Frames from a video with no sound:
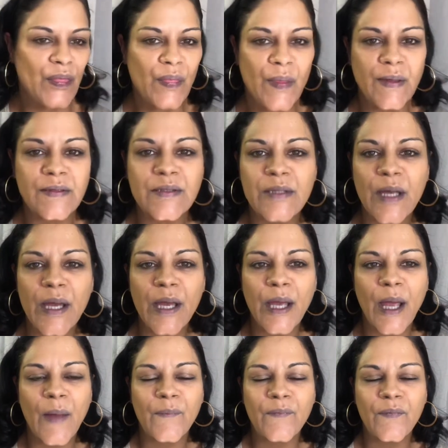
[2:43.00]
This
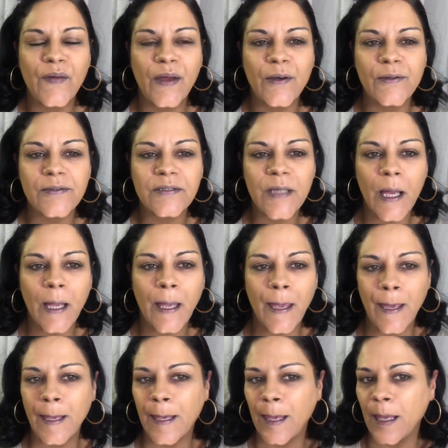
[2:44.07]
thing feels
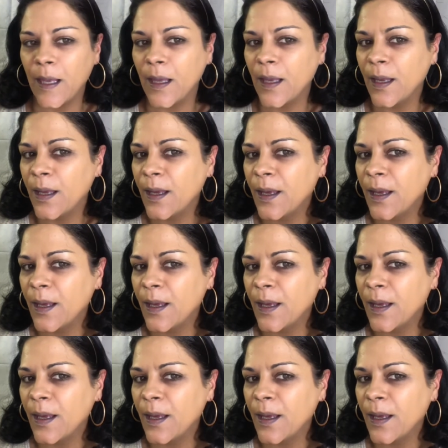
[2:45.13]
cakey.